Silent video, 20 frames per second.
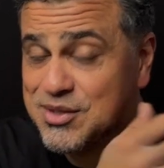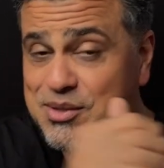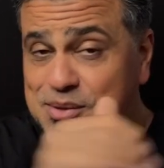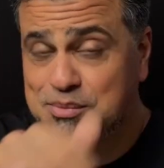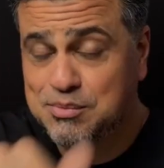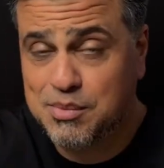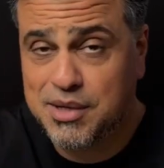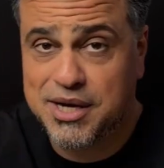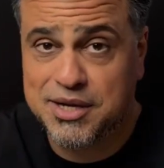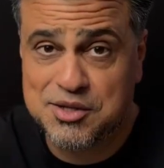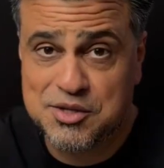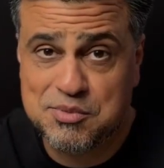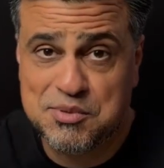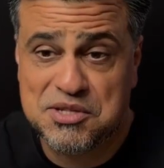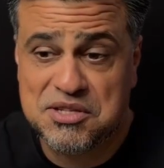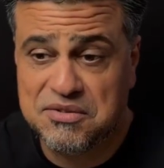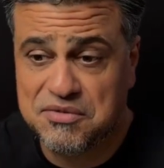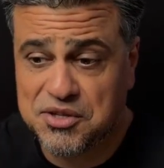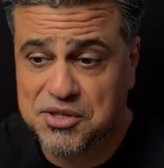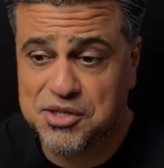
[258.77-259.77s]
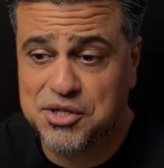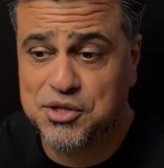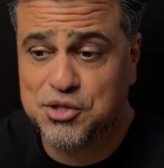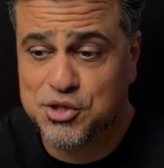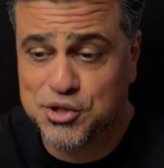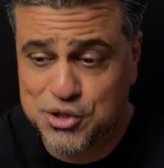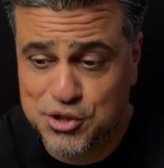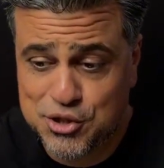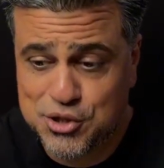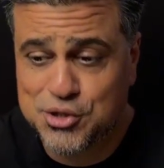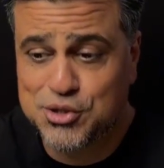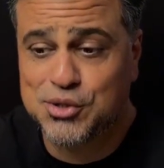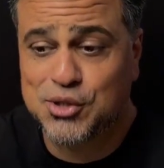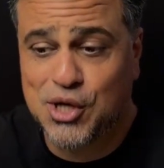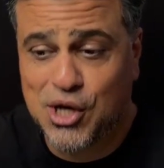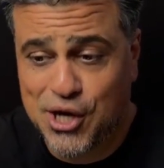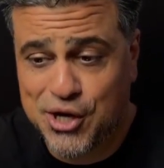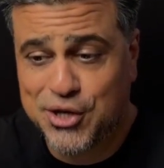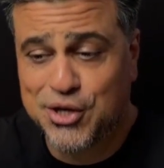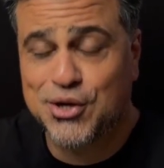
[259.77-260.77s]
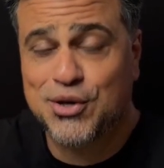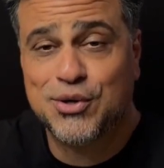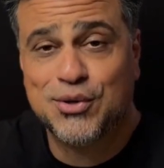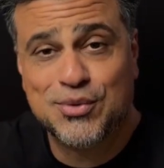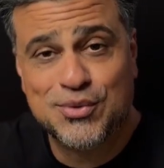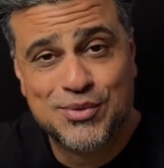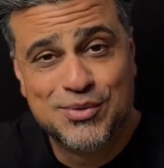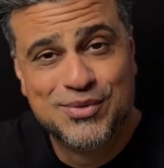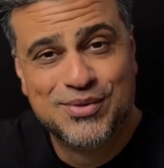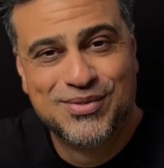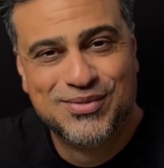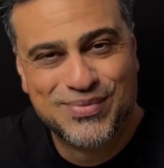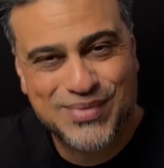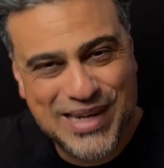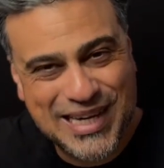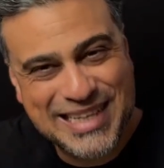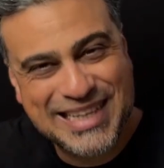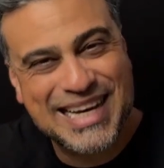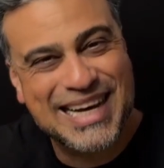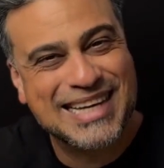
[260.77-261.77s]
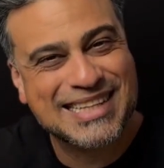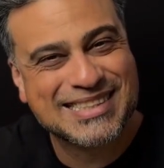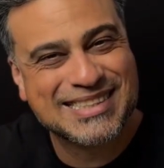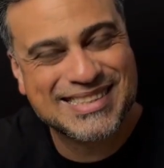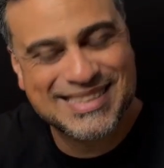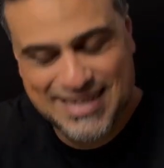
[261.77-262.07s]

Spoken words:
Mine specifically, traditional audio podcast.